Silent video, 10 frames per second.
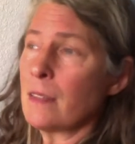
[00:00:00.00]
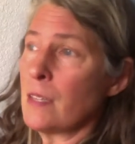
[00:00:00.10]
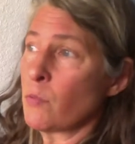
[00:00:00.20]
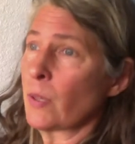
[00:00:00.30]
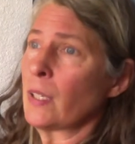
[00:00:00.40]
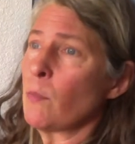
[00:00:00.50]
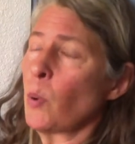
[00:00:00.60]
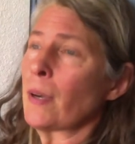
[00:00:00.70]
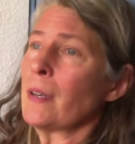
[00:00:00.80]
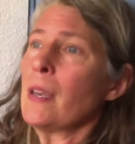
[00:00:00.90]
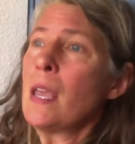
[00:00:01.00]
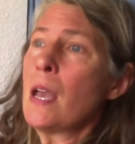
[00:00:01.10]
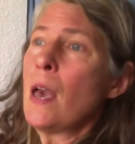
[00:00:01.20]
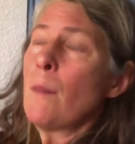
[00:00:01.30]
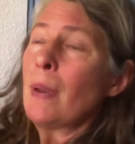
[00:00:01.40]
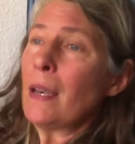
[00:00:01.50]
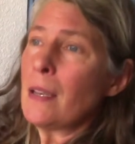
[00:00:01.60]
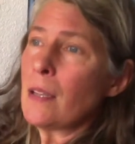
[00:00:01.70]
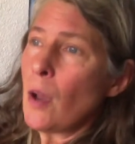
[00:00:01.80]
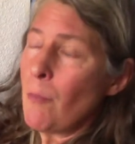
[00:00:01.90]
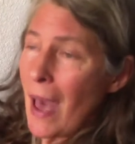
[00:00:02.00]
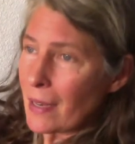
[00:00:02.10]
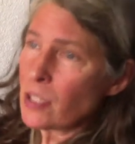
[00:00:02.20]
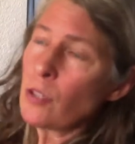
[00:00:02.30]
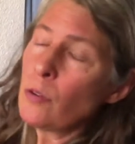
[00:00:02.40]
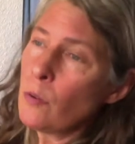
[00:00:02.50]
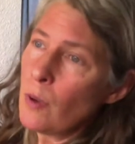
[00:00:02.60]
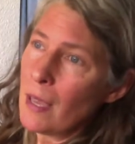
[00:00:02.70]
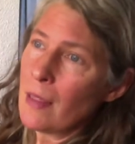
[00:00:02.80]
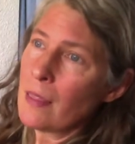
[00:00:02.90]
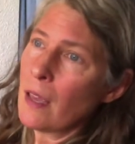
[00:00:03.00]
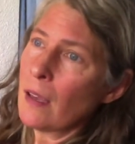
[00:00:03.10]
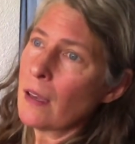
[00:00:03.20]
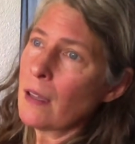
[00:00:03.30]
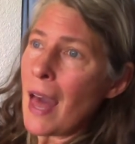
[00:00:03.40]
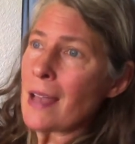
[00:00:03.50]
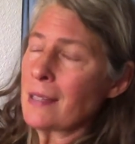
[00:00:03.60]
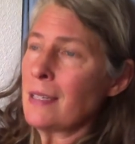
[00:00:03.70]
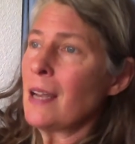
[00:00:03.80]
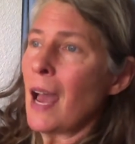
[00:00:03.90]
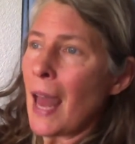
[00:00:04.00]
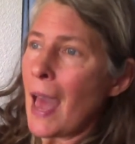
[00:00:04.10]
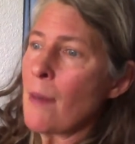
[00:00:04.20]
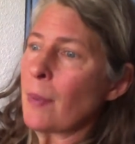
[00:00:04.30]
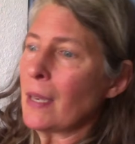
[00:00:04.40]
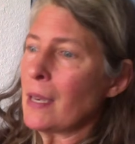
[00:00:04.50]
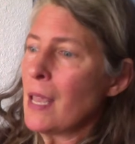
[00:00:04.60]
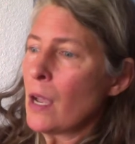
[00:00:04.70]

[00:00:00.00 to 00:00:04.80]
Is really important. But back to the class did not happen.